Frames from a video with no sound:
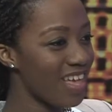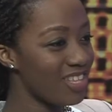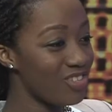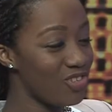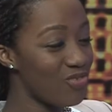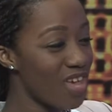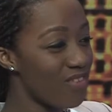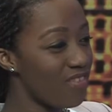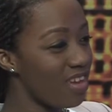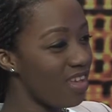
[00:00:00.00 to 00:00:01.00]
And do you
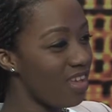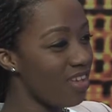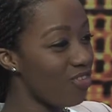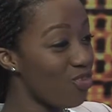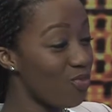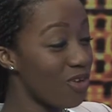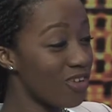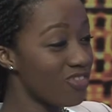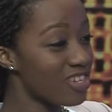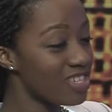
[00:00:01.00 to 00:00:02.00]
have any new
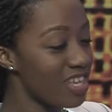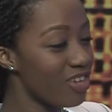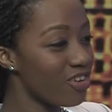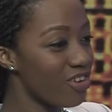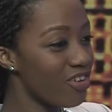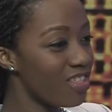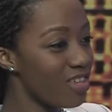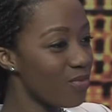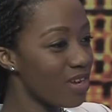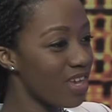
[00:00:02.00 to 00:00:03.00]
projects that you're
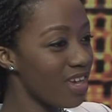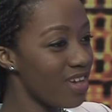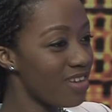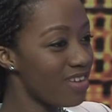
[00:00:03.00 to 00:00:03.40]
currently working on?